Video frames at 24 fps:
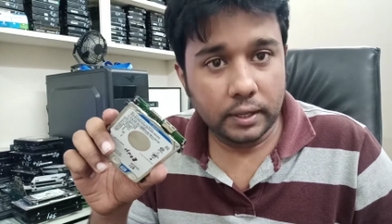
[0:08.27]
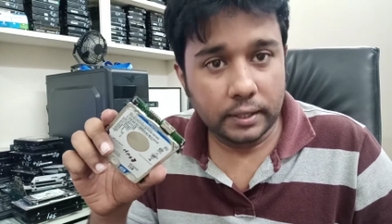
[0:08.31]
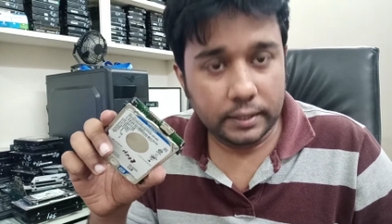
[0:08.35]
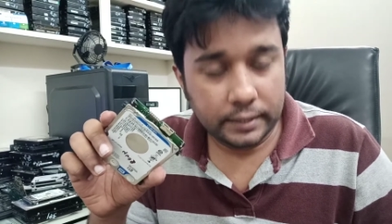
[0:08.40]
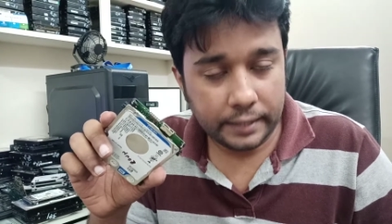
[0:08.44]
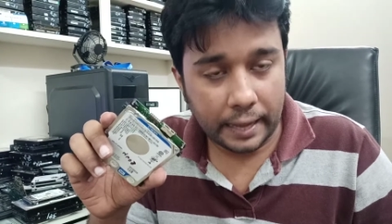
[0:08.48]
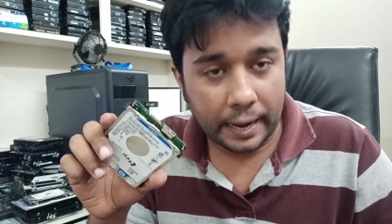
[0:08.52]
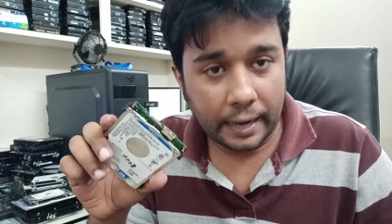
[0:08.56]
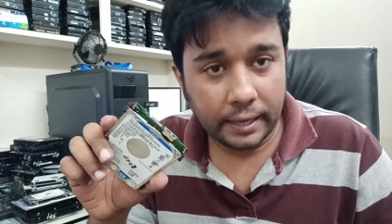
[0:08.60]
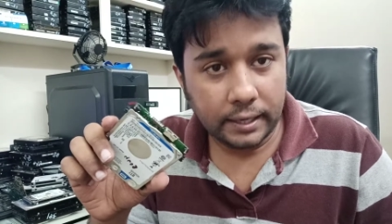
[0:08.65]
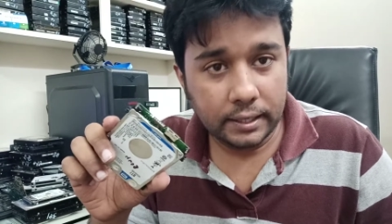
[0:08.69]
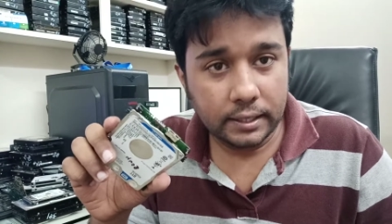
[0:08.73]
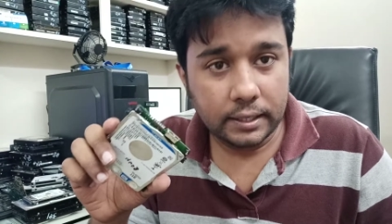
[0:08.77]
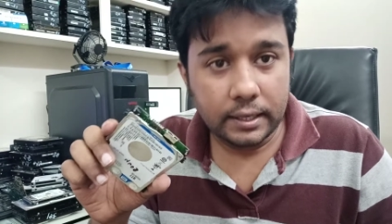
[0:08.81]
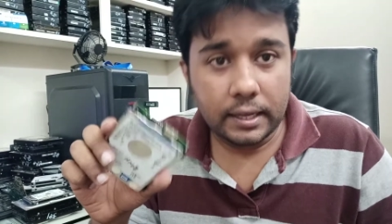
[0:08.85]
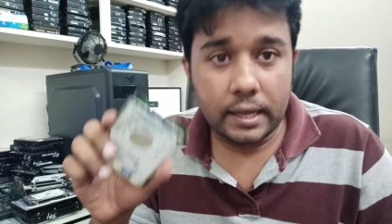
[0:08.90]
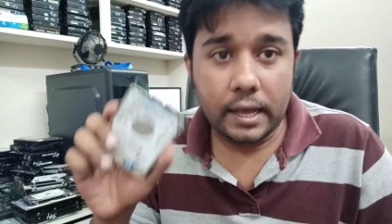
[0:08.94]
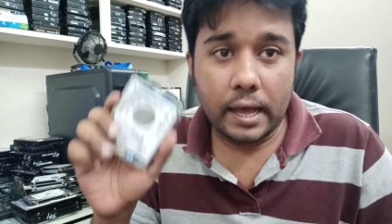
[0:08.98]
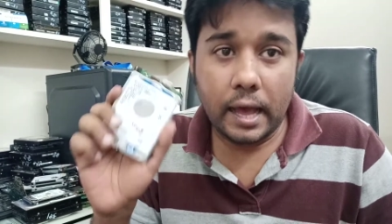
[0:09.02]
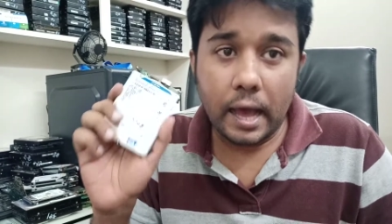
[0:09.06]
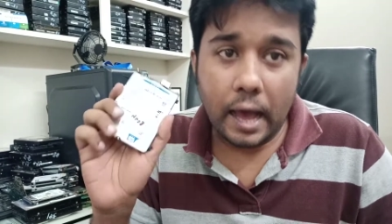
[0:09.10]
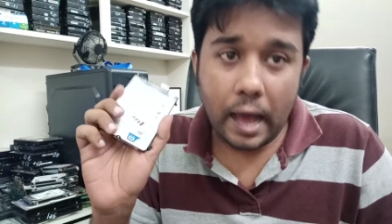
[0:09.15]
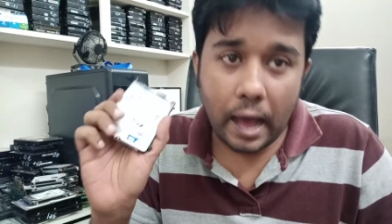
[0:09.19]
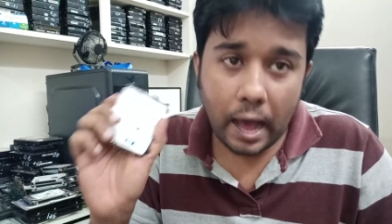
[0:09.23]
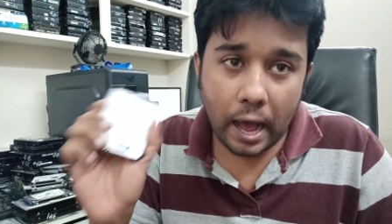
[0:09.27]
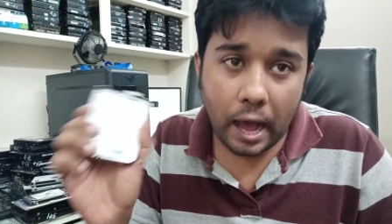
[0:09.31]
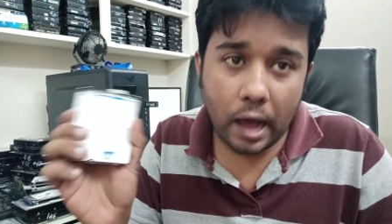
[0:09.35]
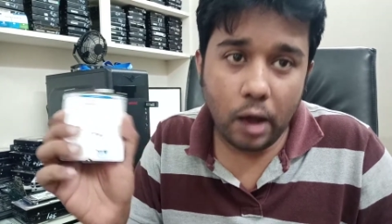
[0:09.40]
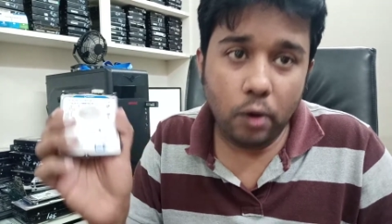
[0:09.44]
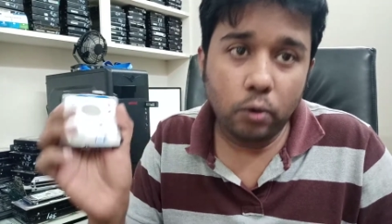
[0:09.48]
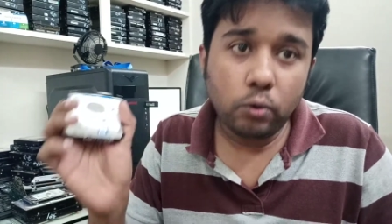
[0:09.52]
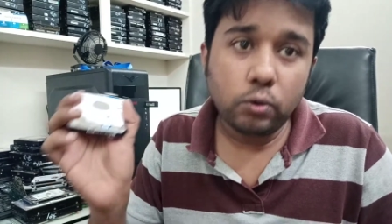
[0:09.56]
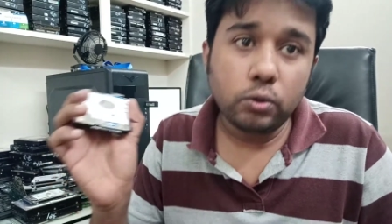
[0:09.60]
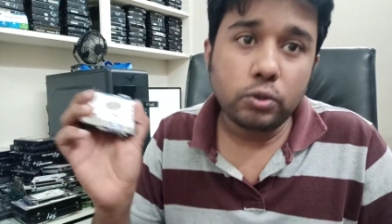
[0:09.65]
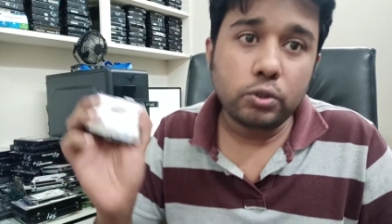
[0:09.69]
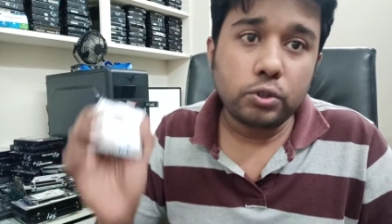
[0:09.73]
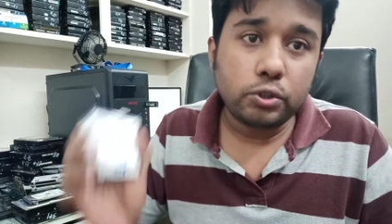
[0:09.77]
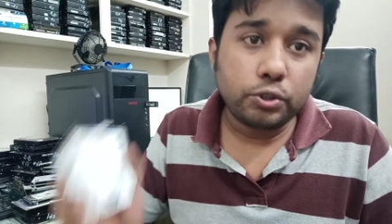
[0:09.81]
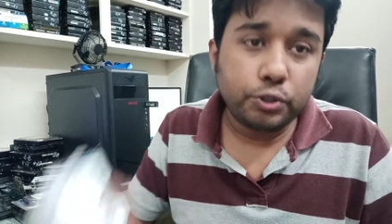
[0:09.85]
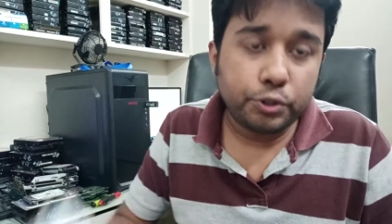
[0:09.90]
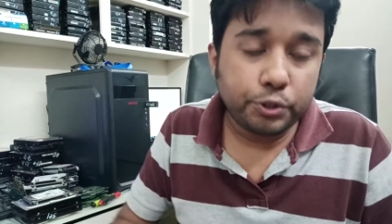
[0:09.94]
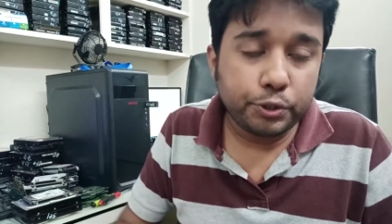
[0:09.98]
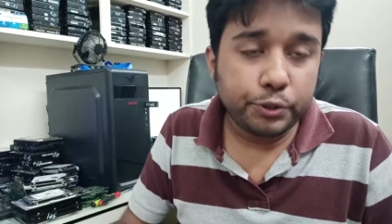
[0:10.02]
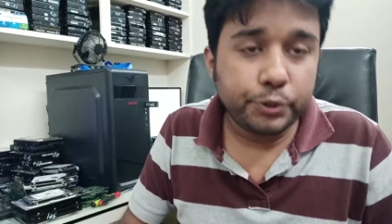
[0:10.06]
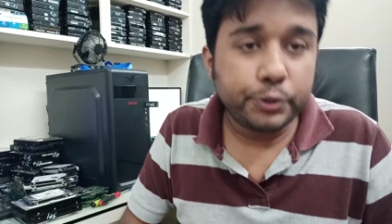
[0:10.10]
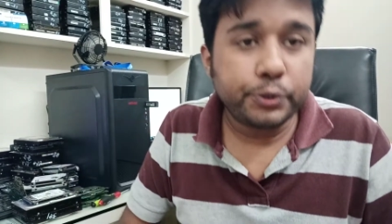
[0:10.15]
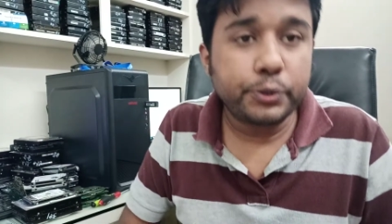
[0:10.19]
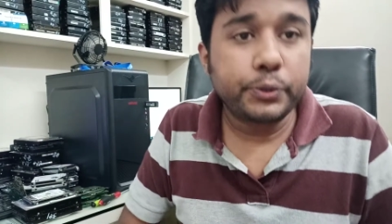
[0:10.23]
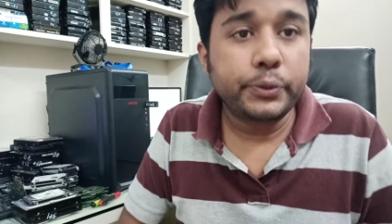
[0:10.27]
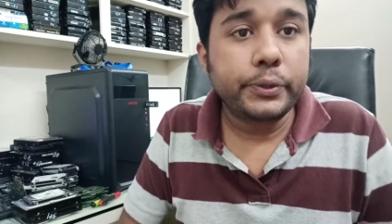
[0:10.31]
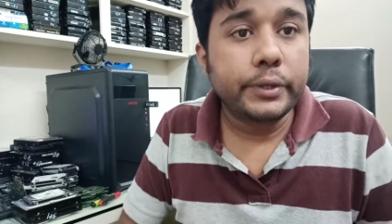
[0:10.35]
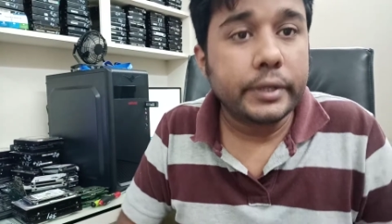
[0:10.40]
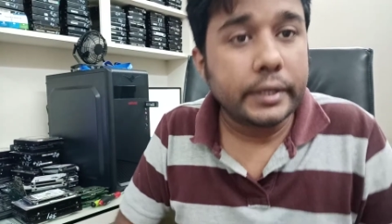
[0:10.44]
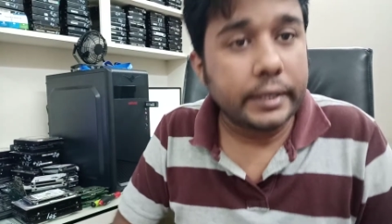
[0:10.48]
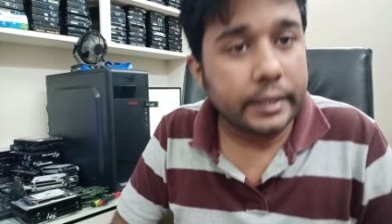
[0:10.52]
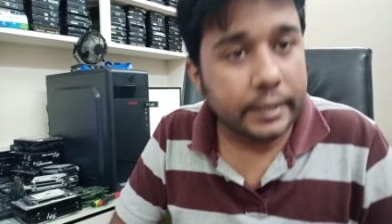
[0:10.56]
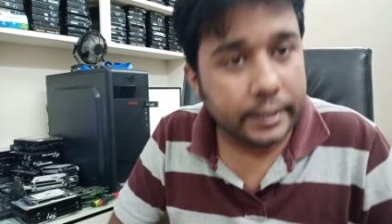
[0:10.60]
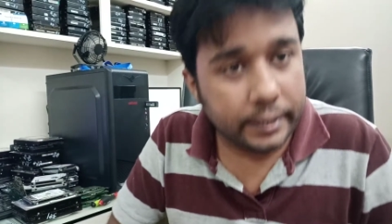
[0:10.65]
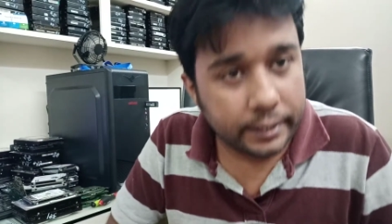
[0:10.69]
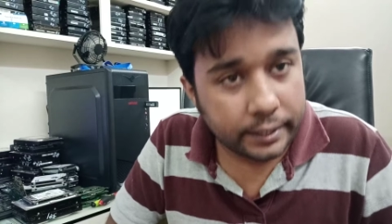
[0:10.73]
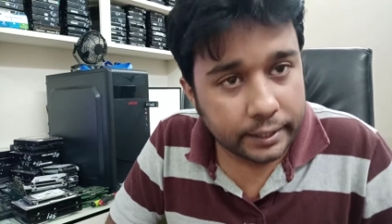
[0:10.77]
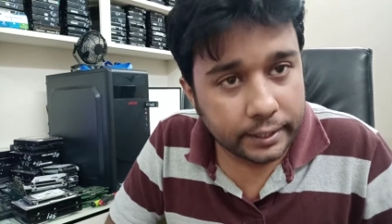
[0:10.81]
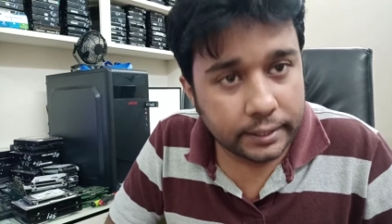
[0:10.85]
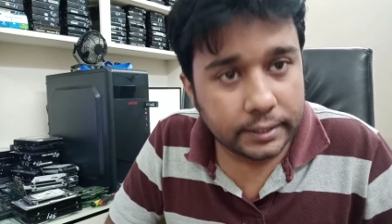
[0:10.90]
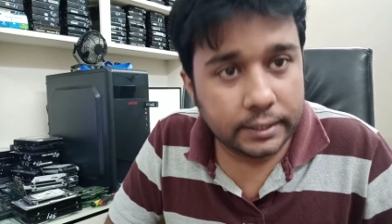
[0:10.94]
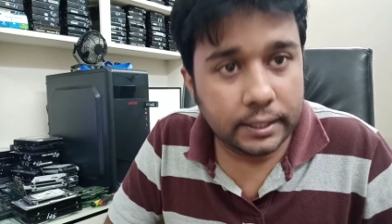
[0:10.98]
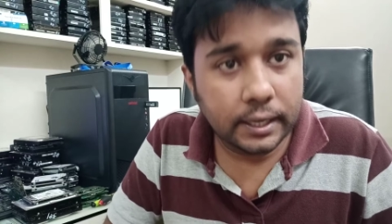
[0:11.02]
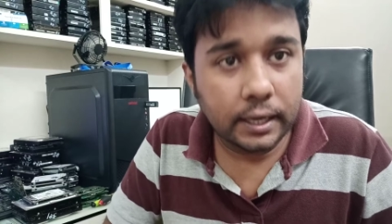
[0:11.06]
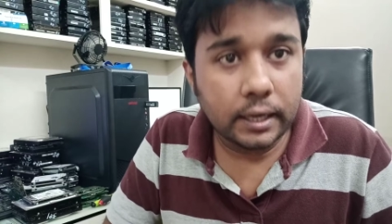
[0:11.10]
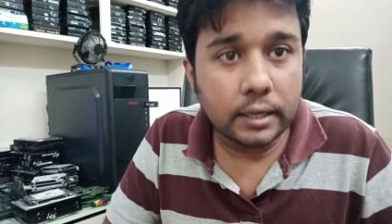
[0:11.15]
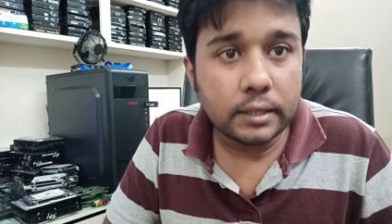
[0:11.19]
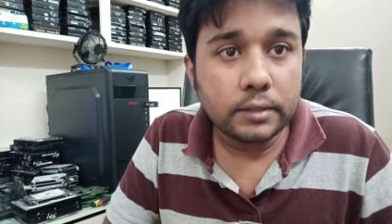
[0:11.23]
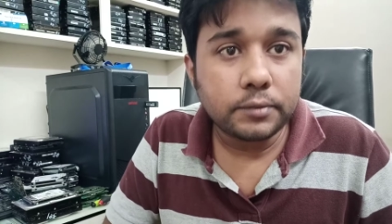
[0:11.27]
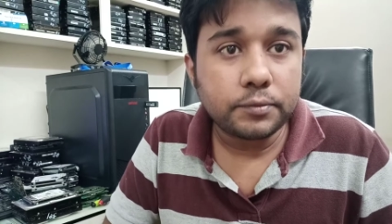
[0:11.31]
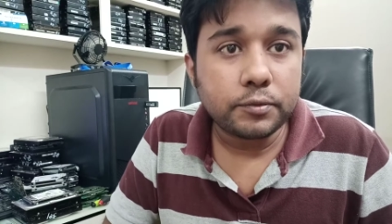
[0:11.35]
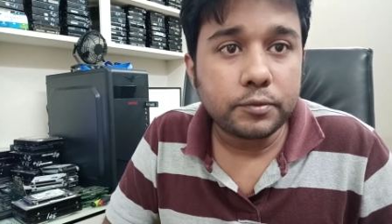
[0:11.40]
that how do you connect the